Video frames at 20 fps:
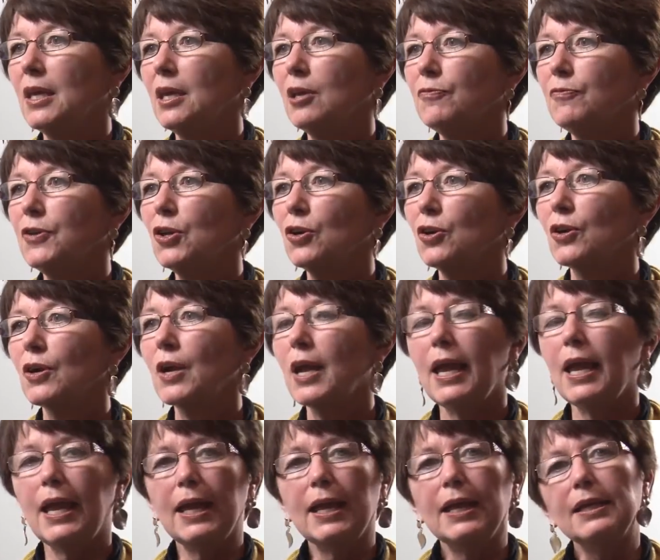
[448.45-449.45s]
If you're
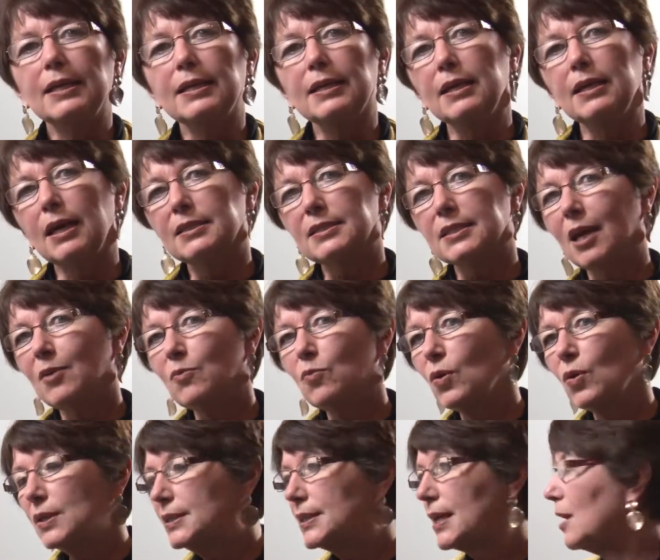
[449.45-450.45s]
a type
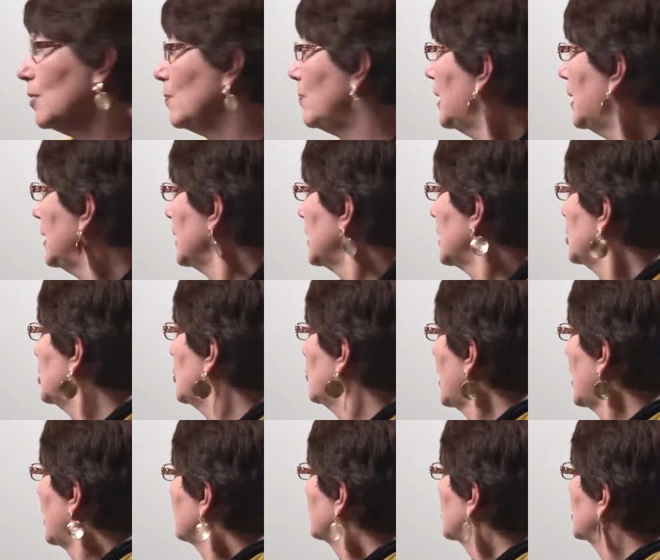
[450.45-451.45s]
1 diabetic and you
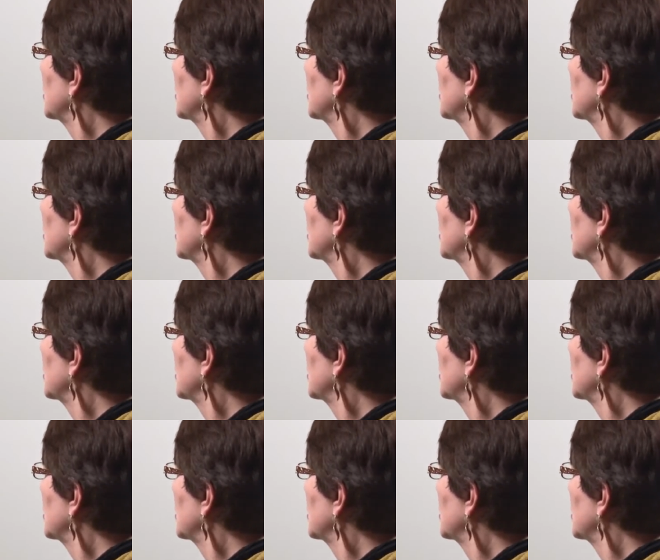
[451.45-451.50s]
have